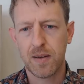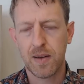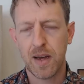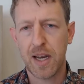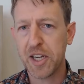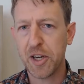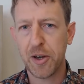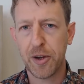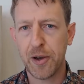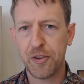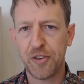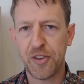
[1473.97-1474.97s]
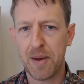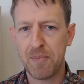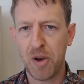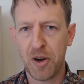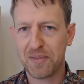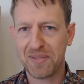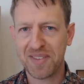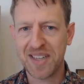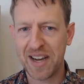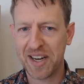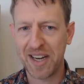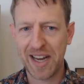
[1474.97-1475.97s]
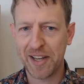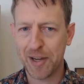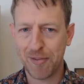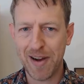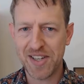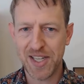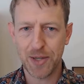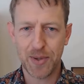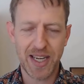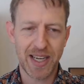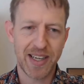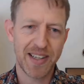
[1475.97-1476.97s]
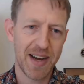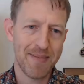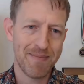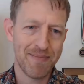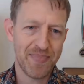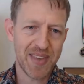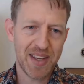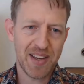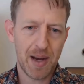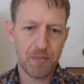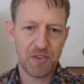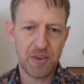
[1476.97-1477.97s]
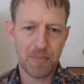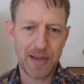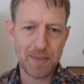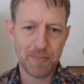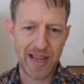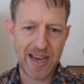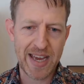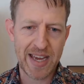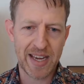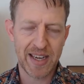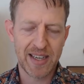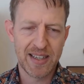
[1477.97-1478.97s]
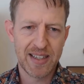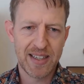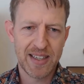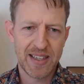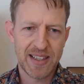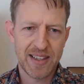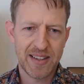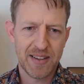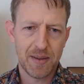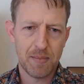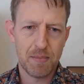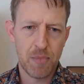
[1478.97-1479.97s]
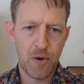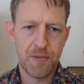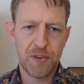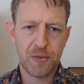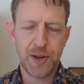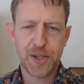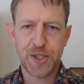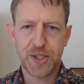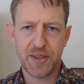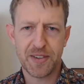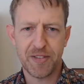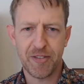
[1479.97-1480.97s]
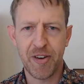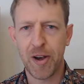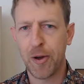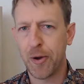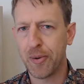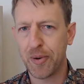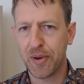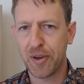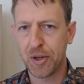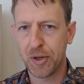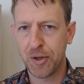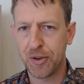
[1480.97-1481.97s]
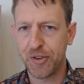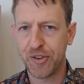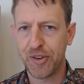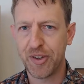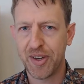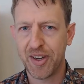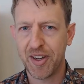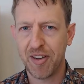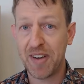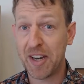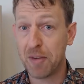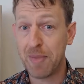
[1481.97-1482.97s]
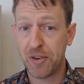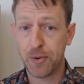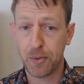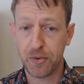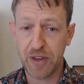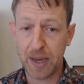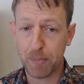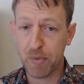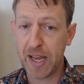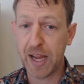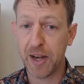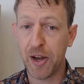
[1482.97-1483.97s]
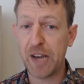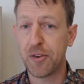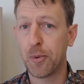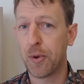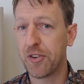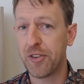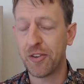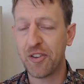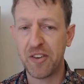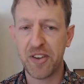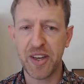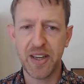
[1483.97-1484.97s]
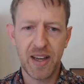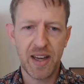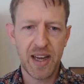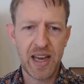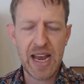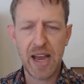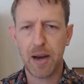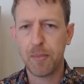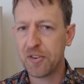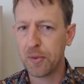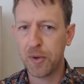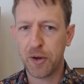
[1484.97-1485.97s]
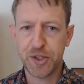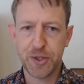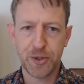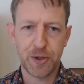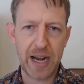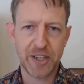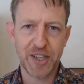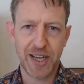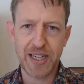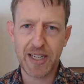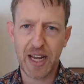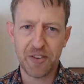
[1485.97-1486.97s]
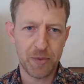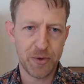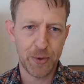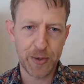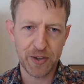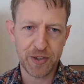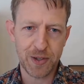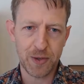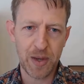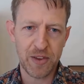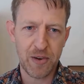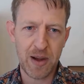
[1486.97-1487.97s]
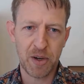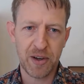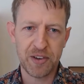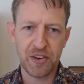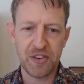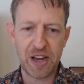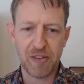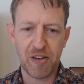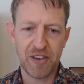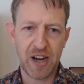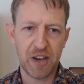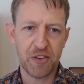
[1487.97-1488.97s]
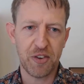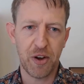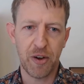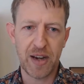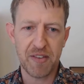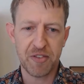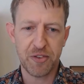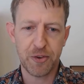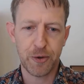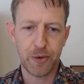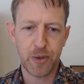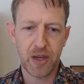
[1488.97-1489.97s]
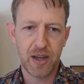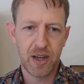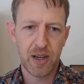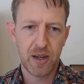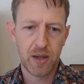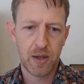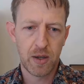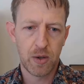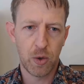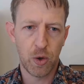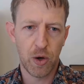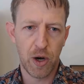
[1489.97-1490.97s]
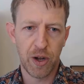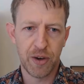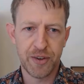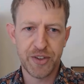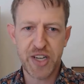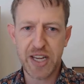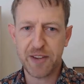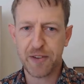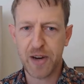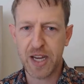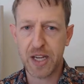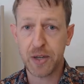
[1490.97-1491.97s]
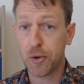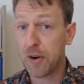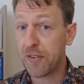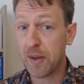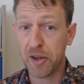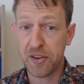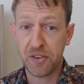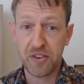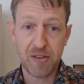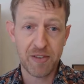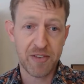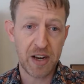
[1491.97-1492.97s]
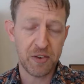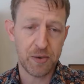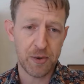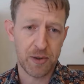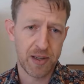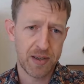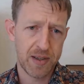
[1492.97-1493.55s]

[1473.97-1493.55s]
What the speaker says: I'd like you to notice that I'm not calculating a great deal here. I'm simply playing moves which follow good fundamentals, like bringing a knight towards the center, and I'm still not sure actually, as I'm talking to you, whether I'm going to sacrifice on f2 or on g3, or if I'm going to sacrifice at all.